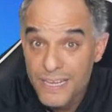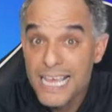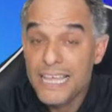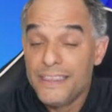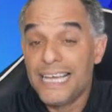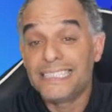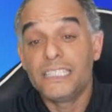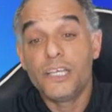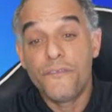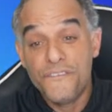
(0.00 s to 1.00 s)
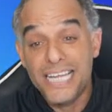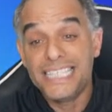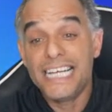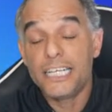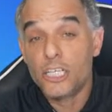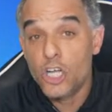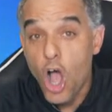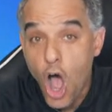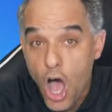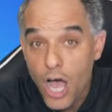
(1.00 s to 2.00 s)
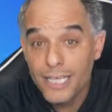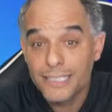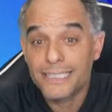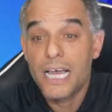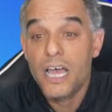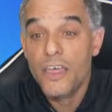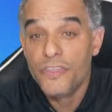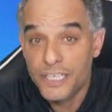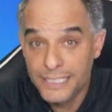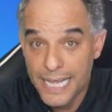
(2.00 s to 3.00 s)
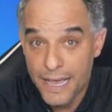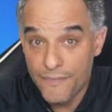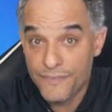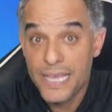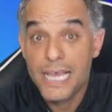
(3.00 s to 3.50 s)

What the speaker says: that the defendant caused the death,